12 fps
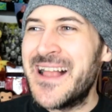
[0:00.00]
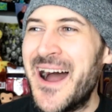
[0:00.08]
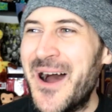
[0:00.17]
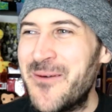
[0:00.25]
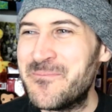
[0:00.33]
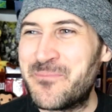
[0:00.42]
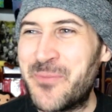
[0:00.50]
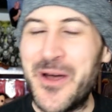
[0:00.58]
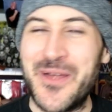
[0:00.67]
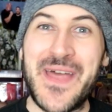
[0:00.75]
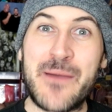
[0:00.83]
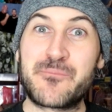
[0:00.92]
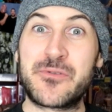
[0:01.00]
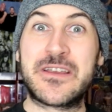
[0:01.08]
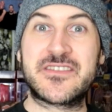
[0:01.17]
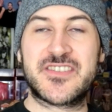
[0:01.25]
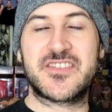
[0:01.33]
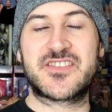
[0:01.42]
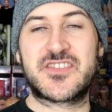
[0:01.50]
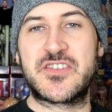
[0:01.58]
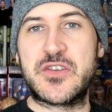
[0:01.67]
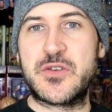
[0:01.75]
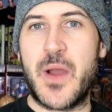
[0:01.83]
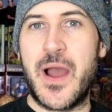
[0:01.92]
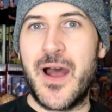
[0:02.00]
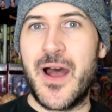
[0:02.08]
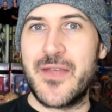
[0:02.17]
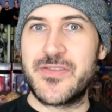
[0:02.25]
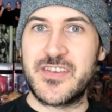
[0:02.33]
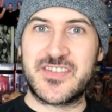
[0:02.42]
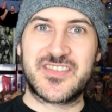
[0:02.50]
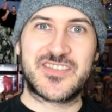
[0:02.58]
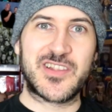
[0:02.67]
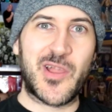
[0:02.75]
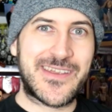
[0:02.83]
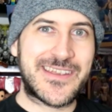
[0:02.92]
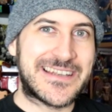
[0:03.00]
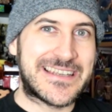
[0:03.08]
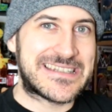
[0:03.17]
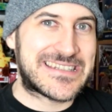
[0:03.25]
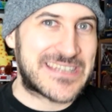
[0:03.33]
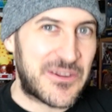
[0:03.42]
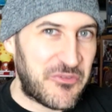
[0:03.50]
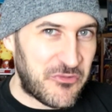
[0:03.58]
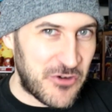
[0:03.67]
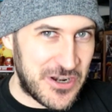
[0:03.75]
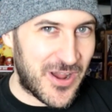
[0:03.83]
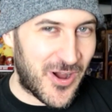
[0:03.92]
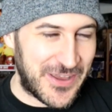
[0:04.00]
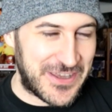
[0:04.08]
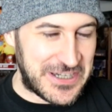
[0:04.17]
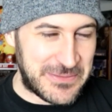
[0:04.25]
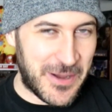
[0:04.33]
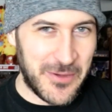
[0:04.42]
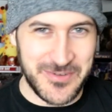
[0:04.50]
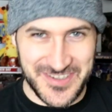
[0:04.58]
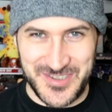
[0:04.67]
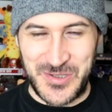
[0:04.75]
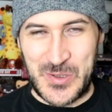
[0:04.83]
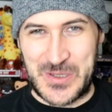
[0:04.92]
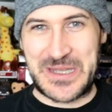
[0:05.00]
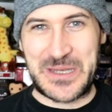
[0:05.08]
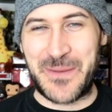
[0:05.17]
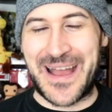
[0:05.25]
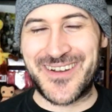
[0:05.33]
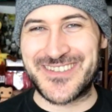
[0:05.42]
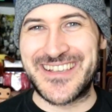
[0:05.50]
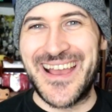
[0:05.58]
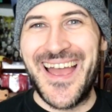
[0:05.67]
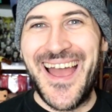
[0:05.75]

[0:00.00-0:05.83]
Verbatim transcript: Um, but that brings us to uh, the slightly different item I was talking about.